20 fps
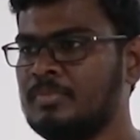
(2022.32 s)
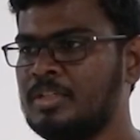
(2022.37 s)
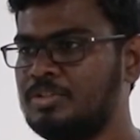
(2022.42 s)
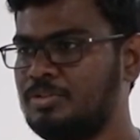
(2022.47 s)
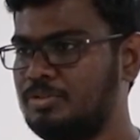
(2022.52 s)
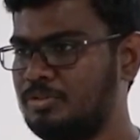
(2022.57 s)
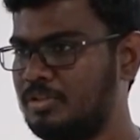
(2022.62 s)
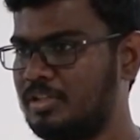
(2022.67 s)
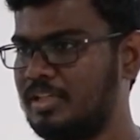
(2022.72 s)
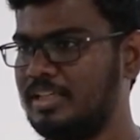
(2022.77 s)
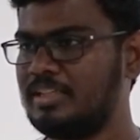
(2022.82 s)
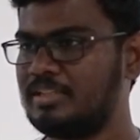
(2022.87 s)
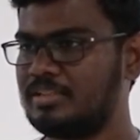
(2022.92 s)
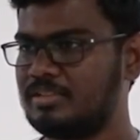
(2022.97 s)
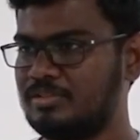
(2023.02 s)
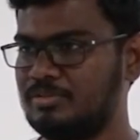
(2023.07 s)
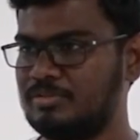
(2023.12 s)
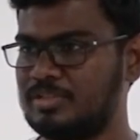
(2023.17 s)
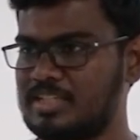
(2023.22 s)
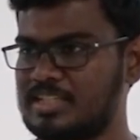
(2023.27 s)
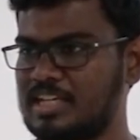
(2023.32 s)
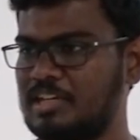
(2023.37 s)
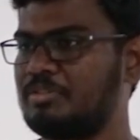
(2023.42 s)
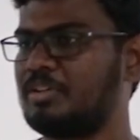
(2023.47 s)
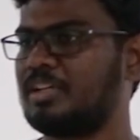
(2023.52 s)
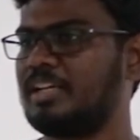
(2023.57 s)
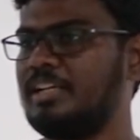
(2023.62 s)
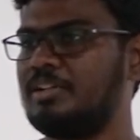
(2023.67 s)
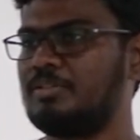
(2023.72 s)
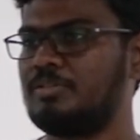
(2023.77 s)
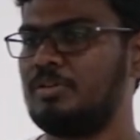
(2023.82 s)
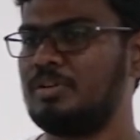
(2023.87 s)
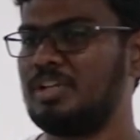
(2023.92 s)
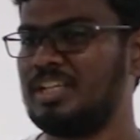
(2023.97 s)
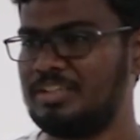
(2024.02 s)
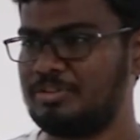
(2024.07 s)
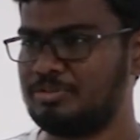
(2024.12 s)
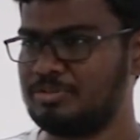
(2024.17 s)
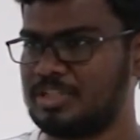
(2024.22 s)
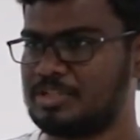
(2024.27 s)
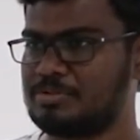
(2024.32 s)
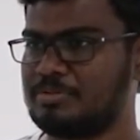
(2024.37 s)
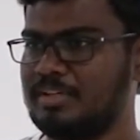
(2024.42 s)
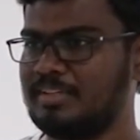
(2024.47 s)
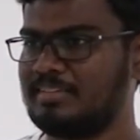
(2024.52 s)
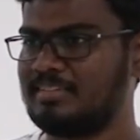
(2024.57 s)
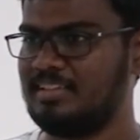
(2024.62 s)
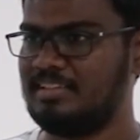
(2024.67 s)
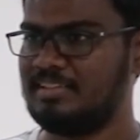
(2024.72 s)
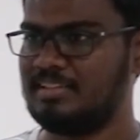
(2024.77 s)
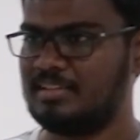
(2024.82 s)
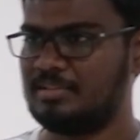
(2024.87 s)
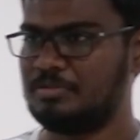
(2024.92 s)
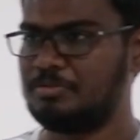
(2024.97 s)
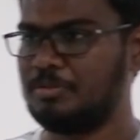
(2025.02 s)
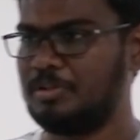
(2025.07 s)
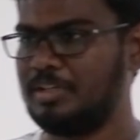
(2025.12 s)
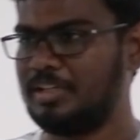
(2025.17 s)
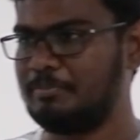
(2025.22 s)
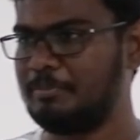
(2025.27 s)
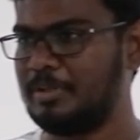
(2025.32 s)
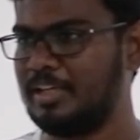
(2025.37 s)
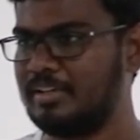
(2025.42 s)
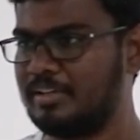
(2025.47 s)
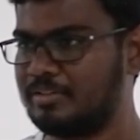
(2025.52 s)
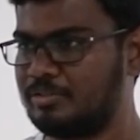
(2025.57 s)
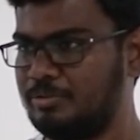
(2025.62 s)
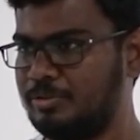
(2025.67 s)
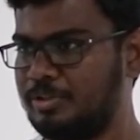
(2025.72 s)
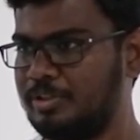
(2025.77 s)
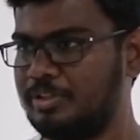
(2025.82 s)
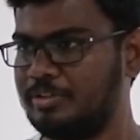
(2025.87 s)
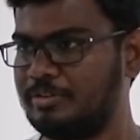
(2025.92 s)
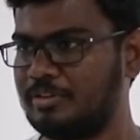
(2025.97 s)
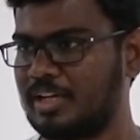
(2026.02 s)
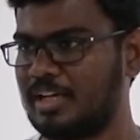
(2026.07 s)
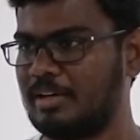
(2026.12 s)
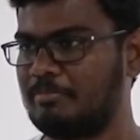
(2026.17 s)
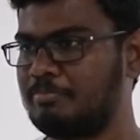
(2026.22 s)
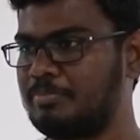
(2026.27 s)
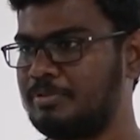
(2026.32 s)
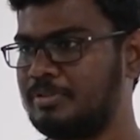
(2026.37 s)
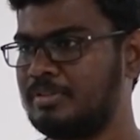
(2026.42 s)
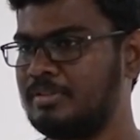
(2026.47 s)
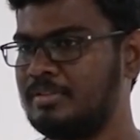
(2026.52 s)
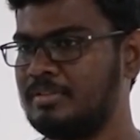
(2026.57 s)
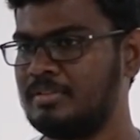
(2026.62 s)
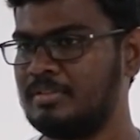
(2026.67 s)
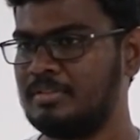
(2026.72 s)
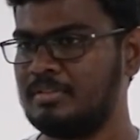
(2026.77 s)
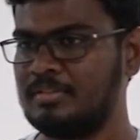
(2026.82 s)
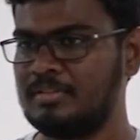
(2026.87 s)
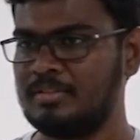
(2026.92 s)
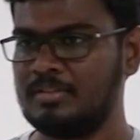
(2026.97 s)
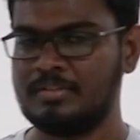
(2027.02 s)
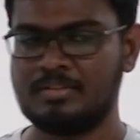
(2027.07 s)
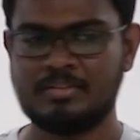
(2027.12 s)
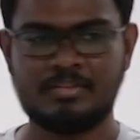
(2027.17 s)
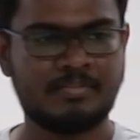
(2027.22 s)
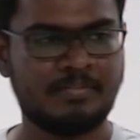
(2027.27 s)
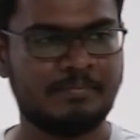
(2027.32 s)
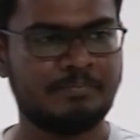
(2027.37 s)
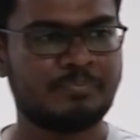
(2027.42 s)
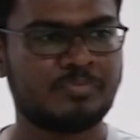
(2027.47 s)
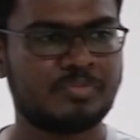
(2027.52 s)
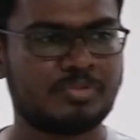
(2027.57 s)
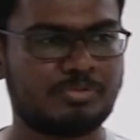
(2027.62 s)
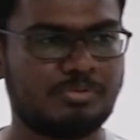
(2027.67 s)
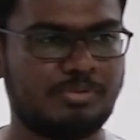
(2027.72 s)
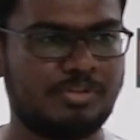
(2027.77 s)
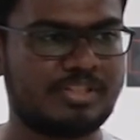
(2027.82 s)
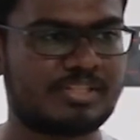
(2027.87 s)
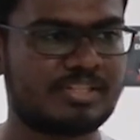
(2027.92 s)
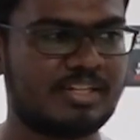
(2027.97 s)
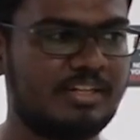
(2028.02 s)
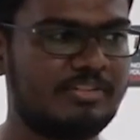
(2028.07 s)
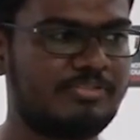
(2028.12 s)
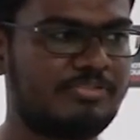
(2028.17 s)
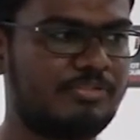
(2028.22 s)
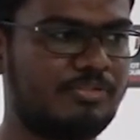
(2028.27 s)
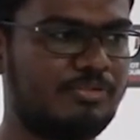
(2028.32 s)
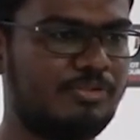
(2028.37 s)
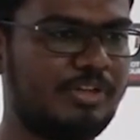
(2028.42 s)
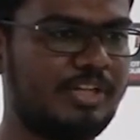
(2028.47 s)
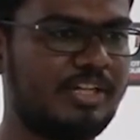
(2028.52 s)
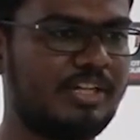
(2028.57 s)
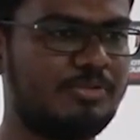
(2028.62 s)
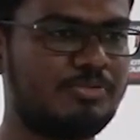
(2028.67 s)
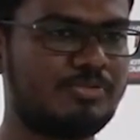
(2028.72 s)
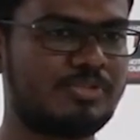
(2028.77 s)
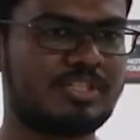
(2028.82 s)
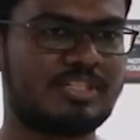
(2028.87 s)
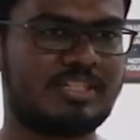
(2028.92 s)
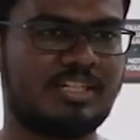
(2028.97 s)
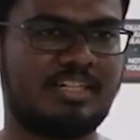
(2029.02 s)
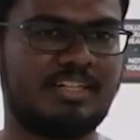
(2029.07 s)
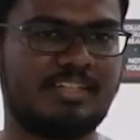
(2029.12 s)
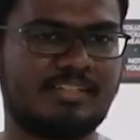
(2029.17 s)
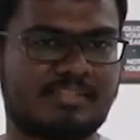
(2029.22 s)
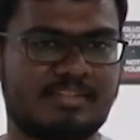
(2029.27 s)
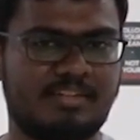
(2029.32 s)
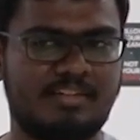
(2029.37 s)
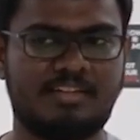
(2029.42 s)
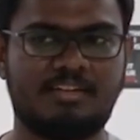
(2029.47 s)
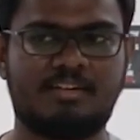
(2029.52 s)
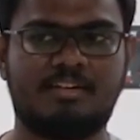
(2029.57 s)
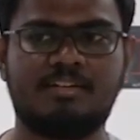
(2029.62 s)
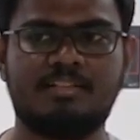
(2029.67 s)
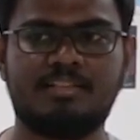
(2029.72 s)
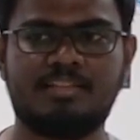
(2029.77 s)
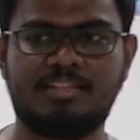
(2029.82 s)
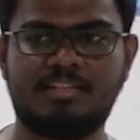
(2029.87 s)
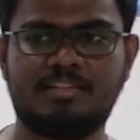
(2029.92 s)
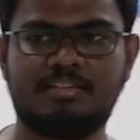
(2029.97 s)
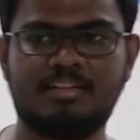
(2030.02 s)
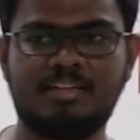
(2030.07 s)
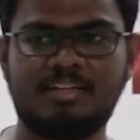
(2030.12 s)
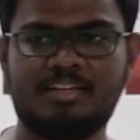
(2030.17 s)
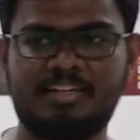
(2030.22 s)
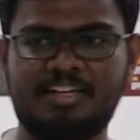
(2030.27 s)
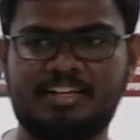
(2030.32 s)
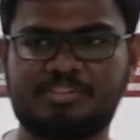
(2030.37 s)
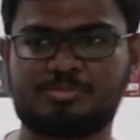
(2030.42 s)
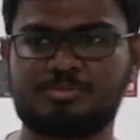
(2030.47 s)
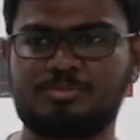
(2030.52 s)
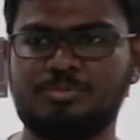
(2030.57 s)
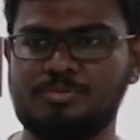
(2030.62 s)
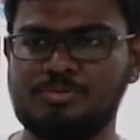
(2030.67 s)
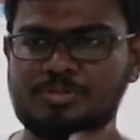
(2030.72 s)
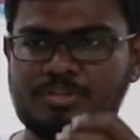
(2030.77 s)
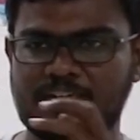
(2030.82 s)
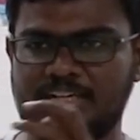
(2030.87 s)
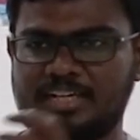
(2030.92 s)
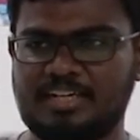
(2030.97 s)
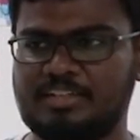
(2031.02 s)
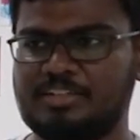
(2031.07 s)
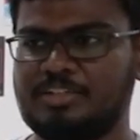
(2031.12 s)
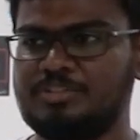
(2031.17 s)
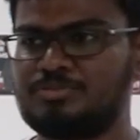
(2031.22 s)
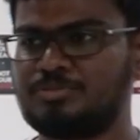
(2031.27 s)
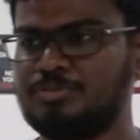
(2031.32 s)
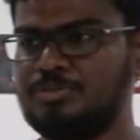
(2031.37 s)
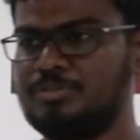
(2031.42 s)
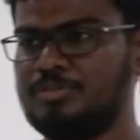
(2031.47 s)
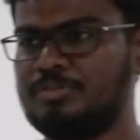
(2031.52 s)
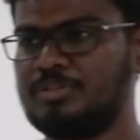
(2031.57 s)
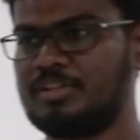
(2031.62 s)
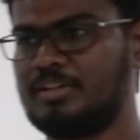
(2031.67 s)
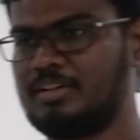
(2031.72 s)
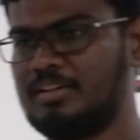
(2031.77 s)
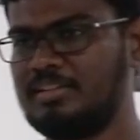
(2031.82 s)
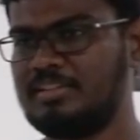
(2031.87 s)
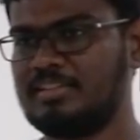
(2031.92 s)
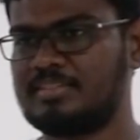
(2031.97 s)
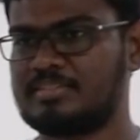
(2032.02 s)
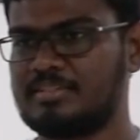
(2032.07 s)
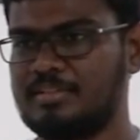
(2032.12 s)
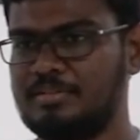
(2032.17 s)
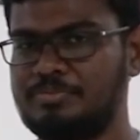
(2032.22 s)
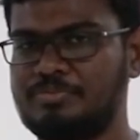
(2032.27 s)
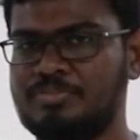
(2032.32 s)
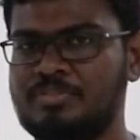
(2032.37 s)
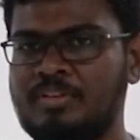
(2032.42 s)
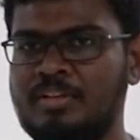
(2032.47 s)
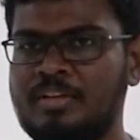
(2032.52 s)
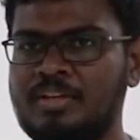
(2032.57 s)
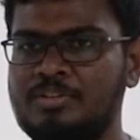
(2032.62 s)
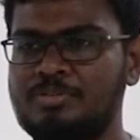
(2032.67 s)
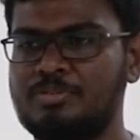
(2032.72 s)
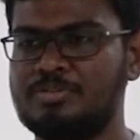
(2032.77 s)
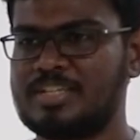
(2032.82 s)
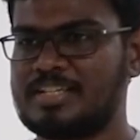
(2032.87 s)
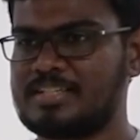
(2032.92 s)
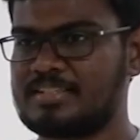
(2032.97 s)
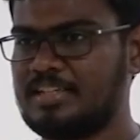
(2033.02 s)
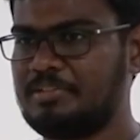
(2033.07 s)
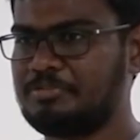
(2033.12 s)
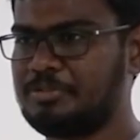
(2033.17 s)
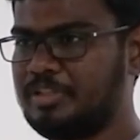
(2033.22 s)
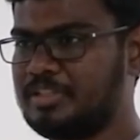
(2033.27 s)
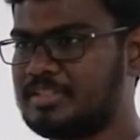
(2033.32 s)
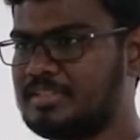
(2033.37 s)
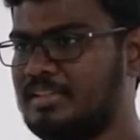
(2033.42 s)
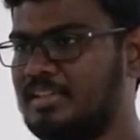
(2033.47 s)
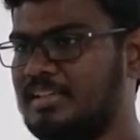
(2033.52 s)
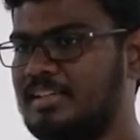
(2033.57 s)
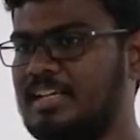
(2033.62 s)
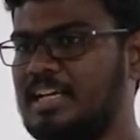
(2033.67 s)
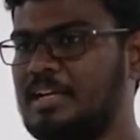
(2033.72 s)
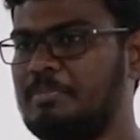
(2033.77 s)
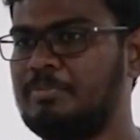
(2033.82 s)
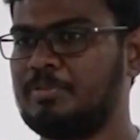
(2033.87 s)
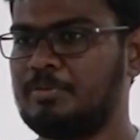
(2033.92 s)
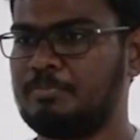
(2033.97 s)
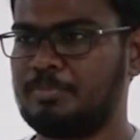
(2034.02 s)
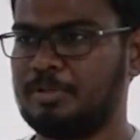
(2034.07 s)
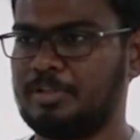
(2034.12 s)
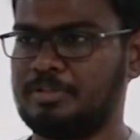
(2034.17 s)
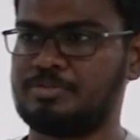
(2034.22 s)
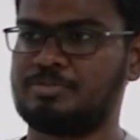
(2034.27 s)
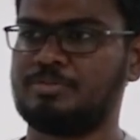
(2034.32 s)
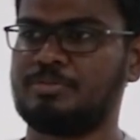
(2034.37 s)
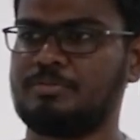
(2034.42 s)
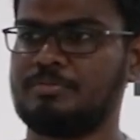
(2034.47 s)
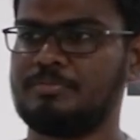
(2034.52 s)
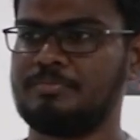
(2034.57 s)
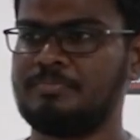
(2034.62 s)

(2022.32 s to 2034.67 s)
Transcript: You know, right? You just have to write code and you just want to see the code being executed in your app. So instead of going out and installing all the Xcode, Android Studio, or all these stuffs, you just have to install an app from Play Store.